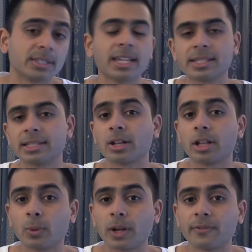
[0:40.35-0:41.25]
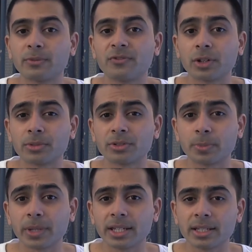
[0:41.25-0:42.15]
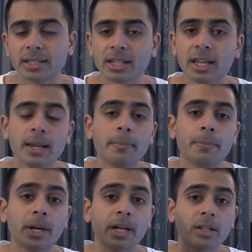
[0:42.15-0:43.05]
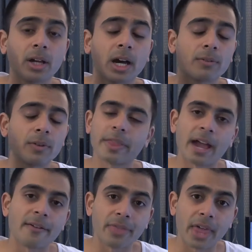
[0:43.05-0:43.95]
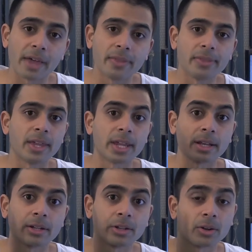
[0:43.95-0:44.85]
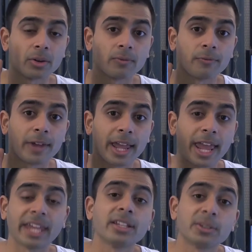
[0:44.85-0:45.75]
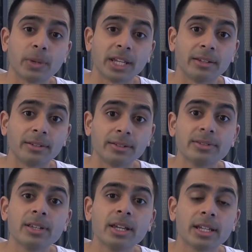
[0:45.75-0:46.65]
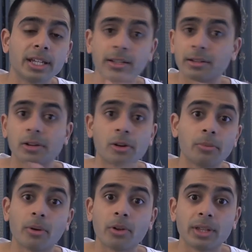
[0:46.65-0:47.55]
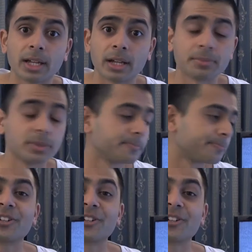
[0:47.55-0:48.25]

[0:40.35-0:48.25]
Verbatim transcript: Yes, it's only the 140 mil speakers, but I'd rather have that than you know eight speakers in you know both ear cups.